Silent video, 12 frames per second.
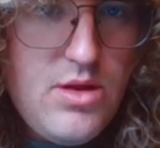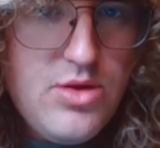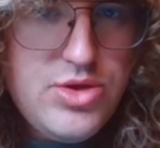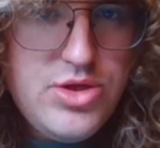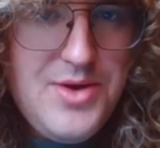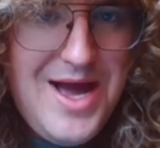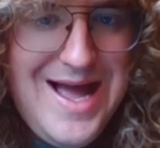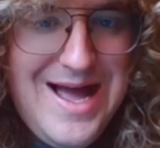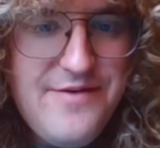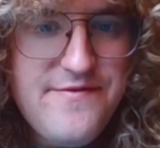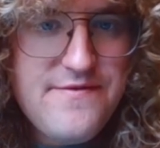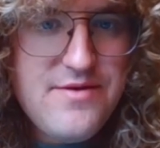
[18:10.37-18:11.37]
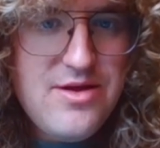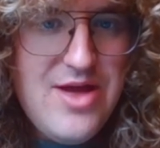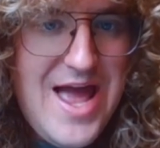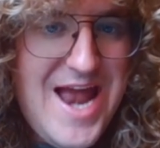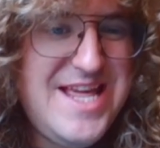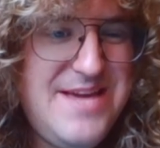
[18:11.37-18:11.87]
You have
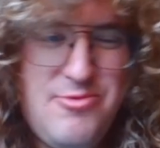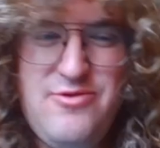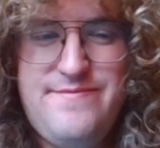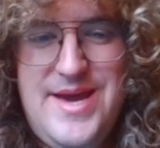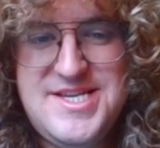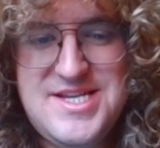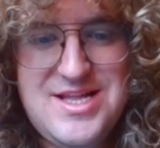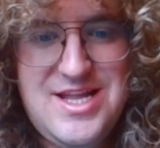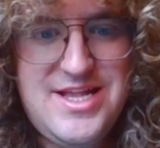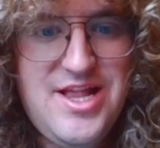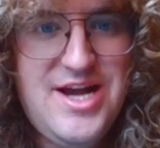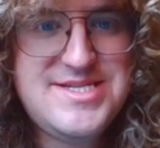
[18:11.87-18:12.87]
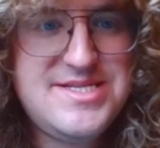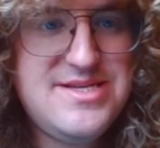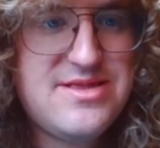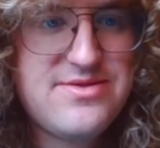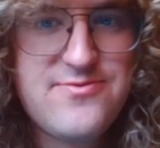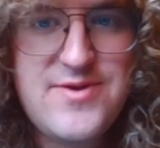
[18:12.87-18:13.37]
any move, basically. Knight
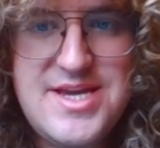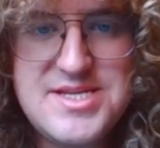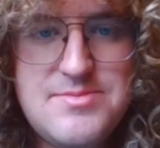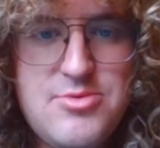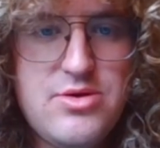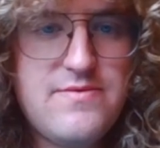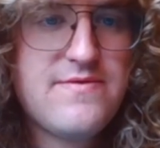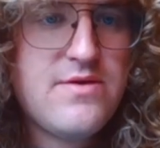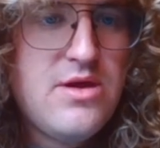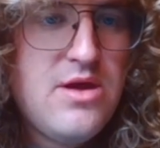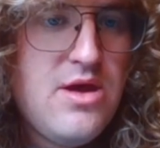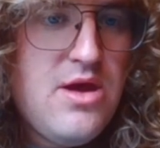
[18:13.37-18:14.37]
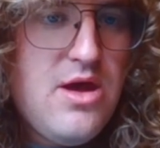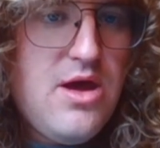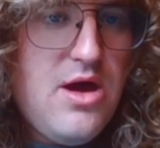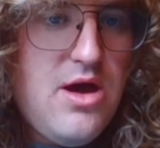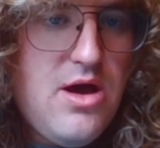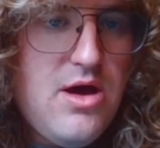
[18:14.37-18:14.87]
c3 is a move.
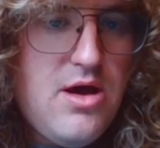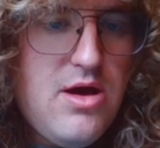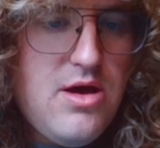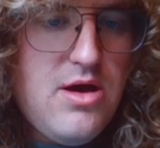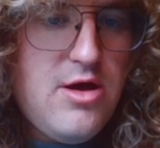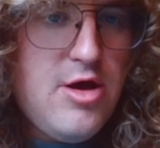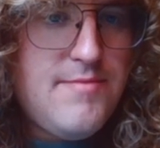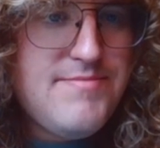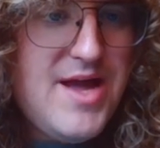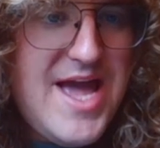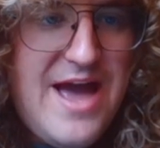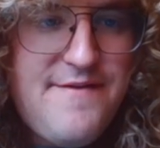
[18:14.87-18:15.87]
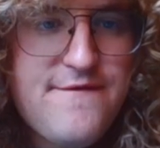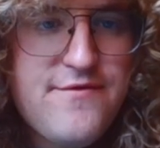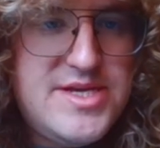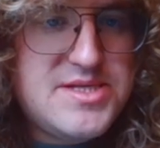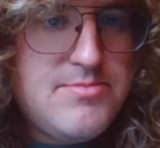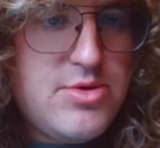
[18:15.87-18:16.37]
Knight f3
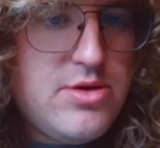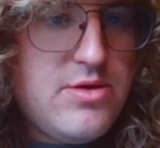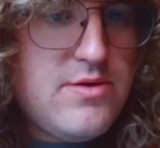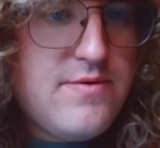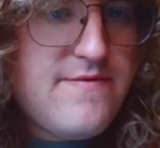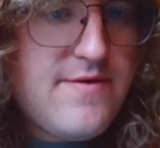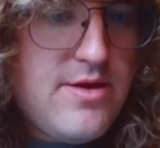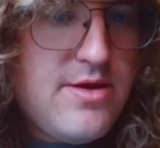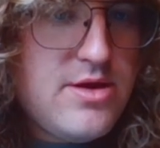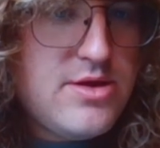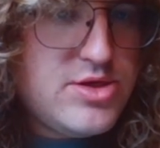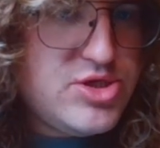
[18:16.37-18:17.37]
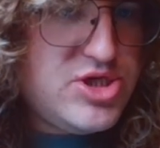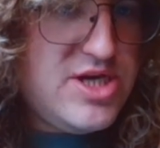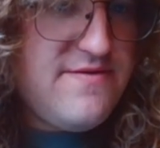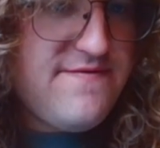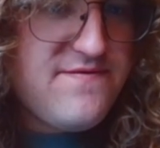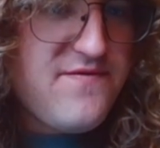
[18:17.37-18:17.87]
is a move.
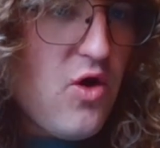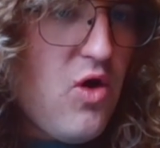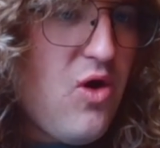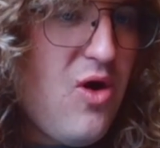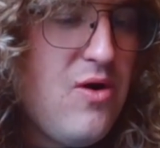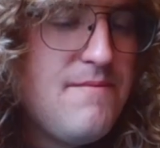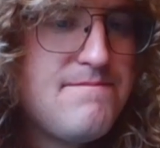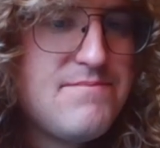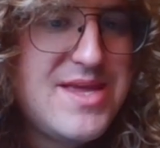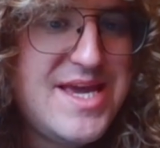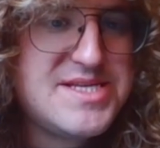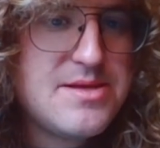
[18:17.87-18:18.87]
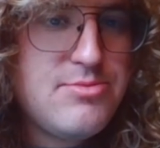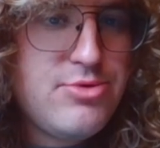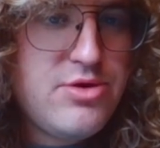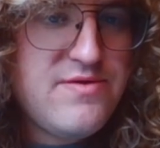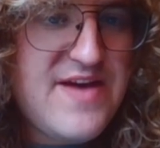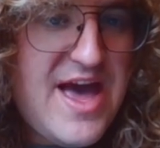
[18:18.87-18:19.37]
g4 is a
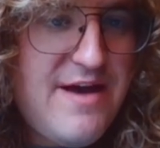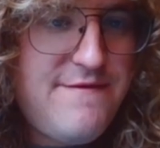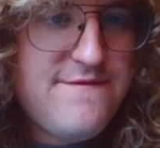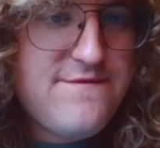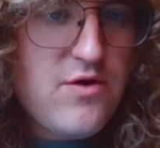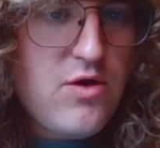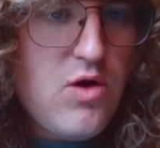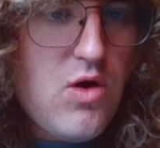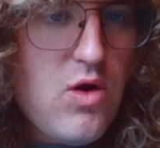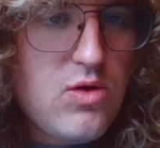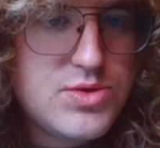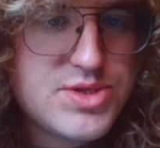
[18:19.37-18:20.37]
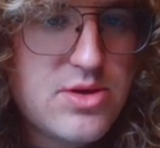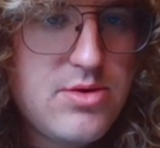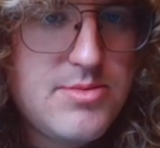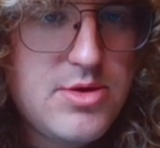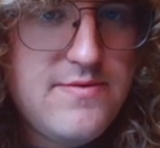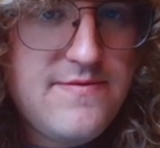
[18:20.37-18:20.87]
move. f4 also a
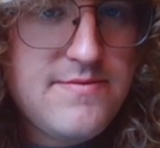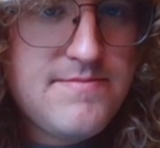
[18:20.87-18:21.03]
move.